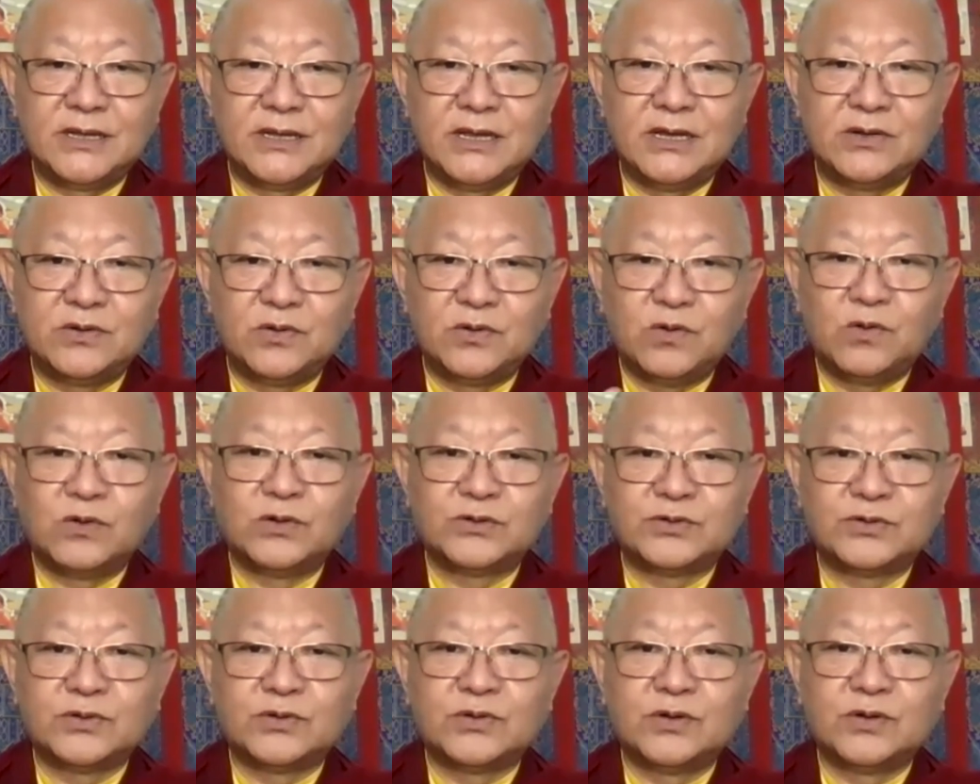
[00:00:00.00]
and
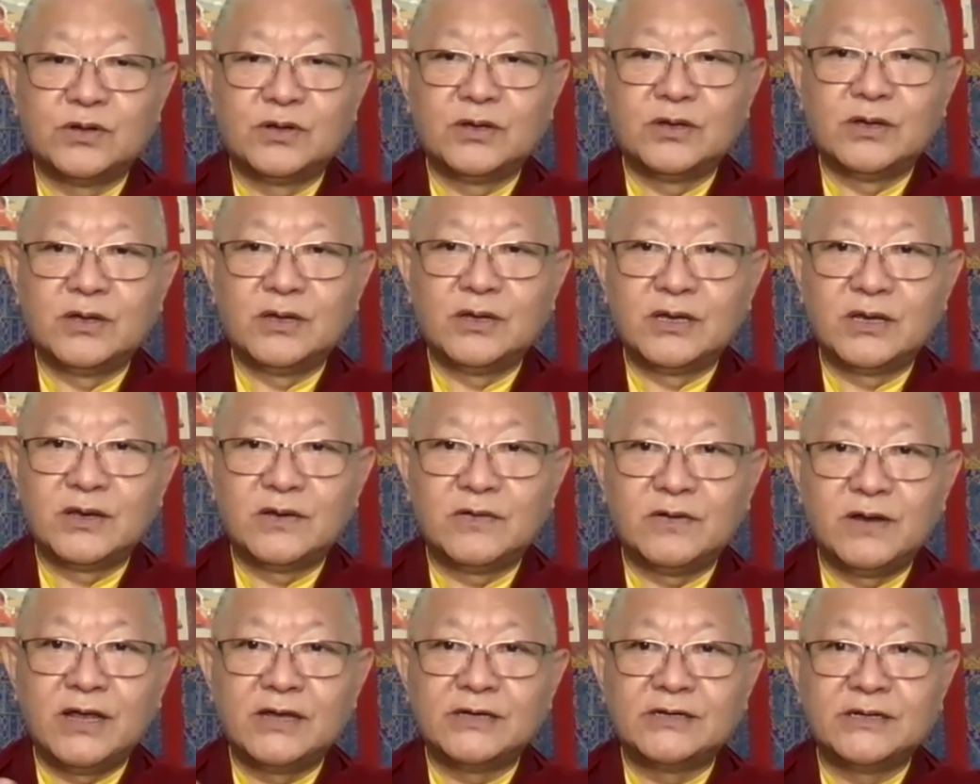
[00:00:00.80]
also
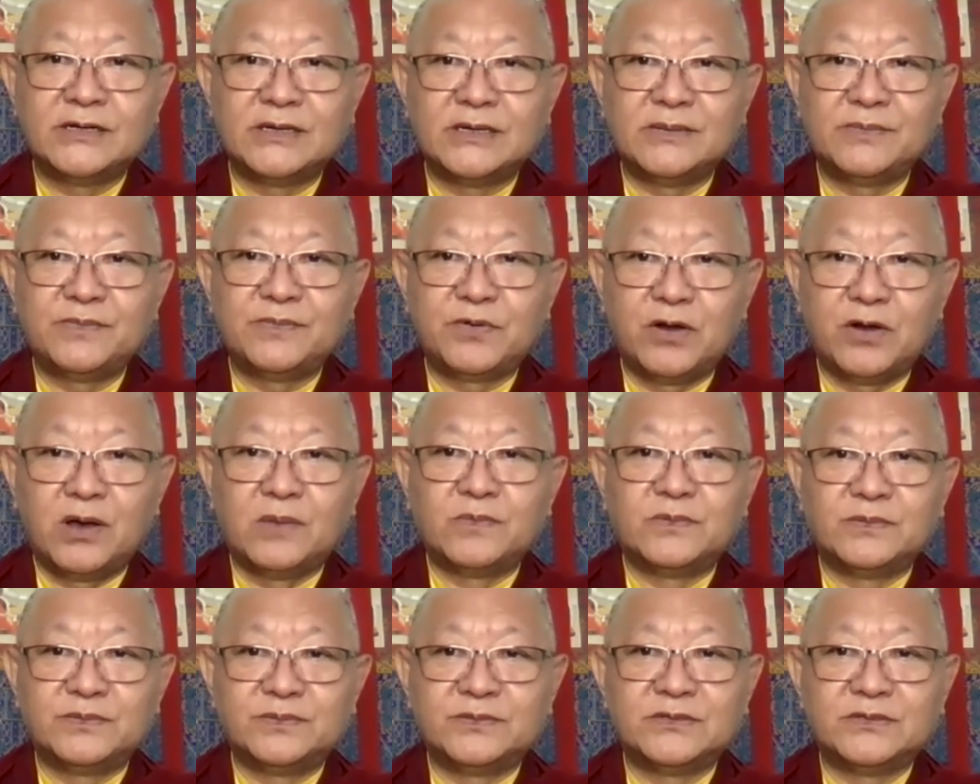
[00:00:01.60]
creating
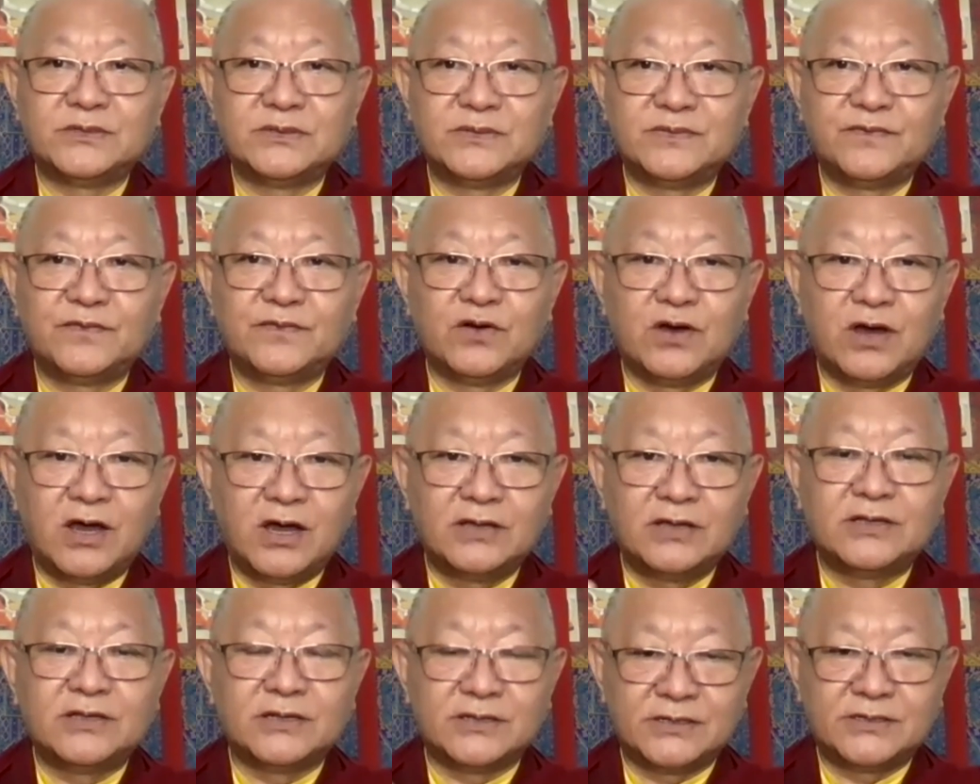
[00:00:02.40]
problems for
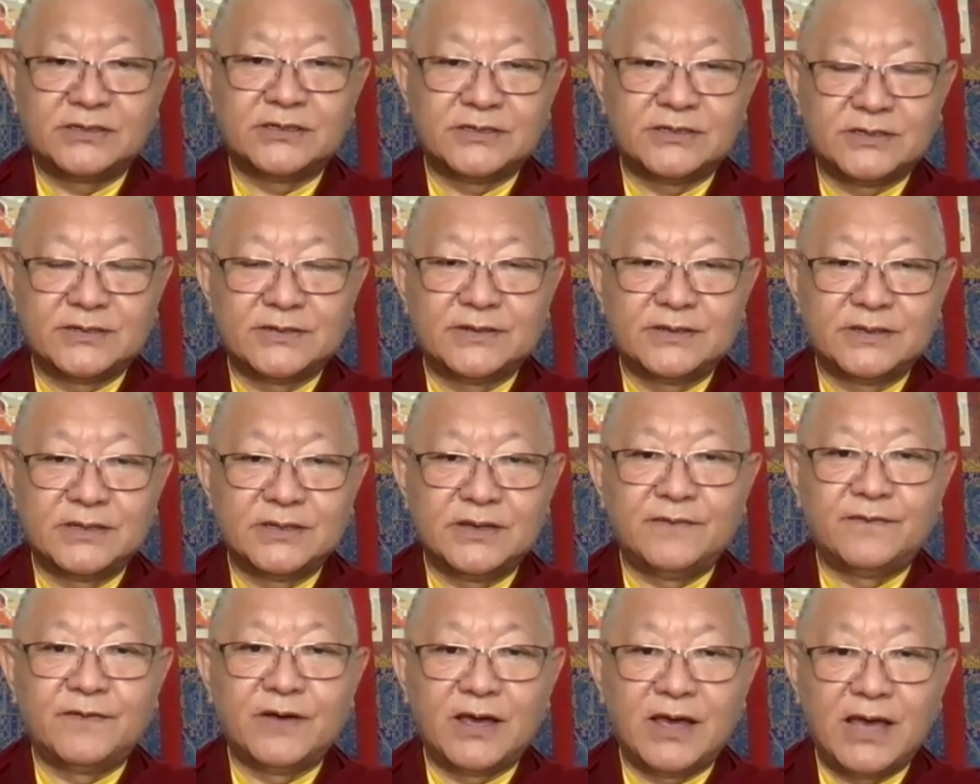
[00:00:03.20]
others
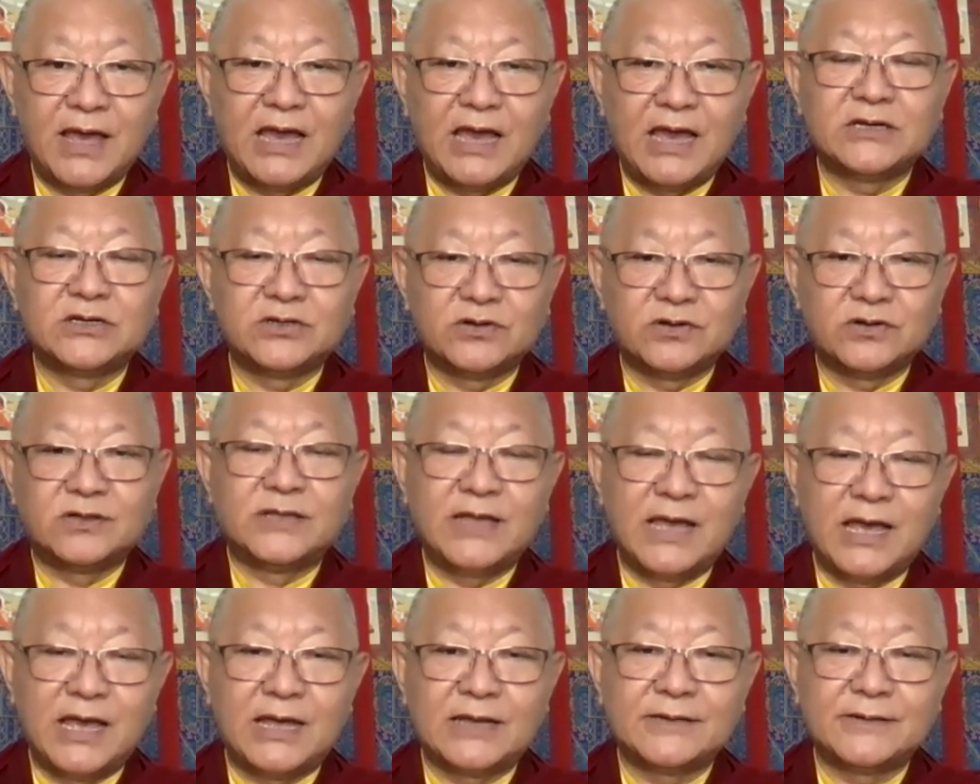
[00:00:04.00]
if I act
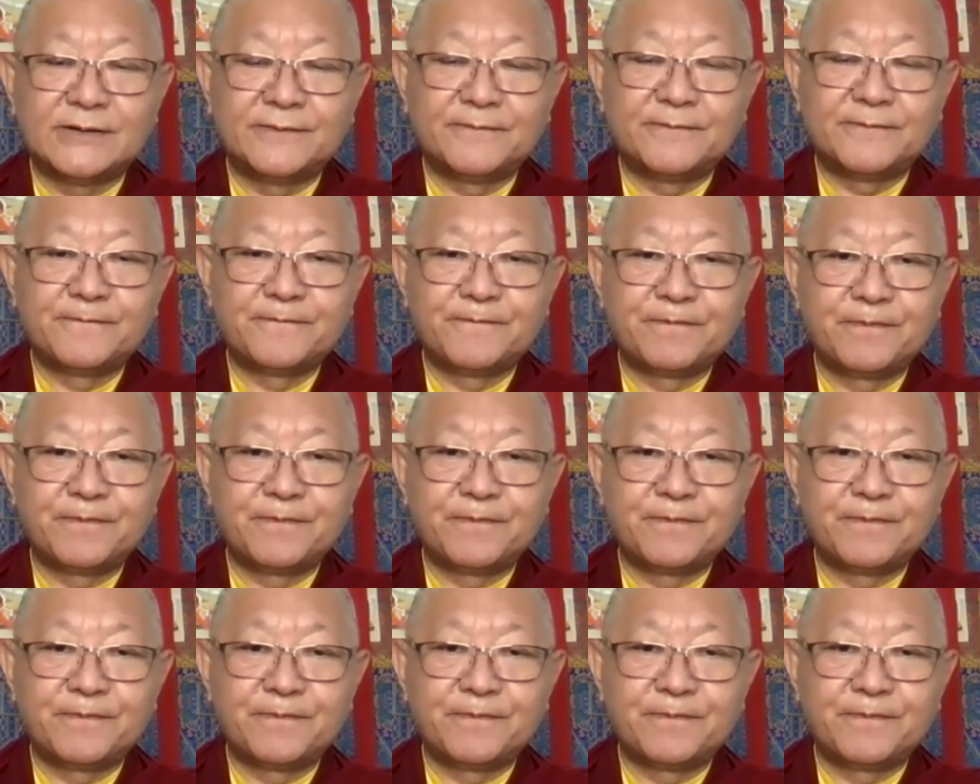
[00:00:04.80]
on that.